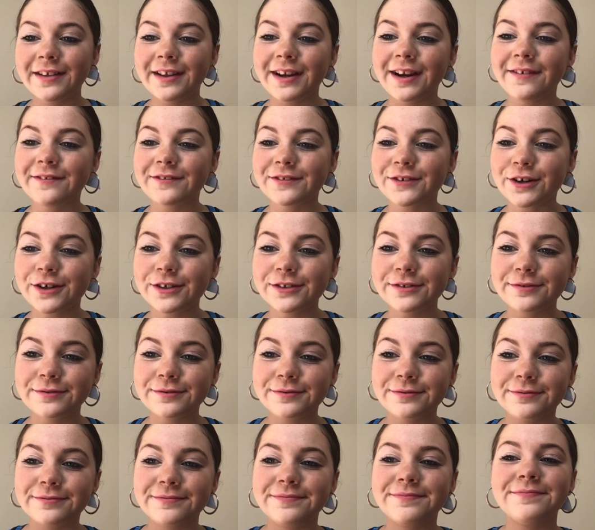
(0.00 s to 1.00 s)
that I've
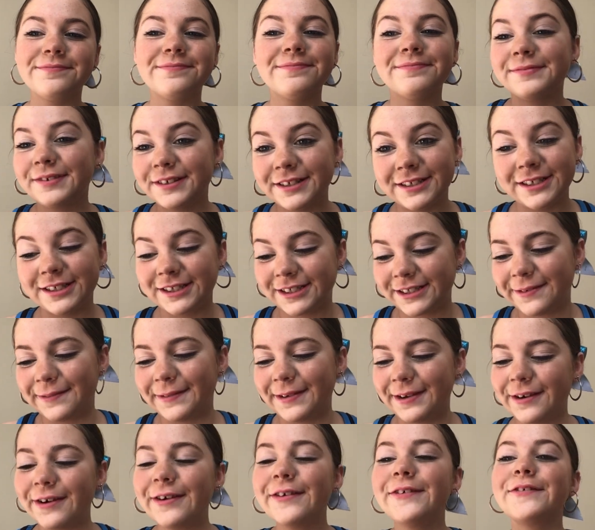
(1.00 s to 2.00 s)
gotten most of it
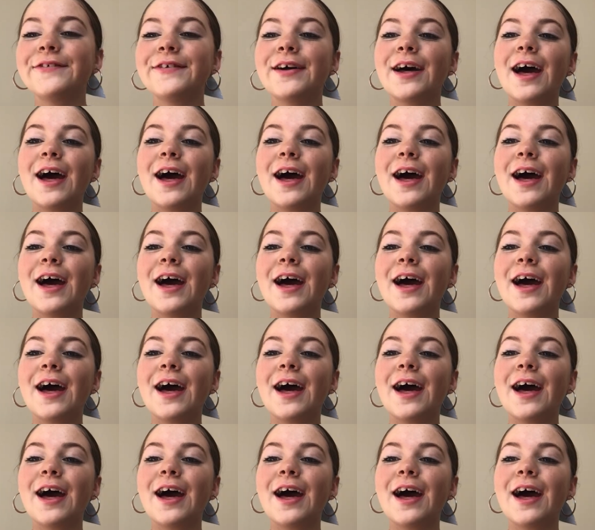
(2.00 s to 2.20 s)
off,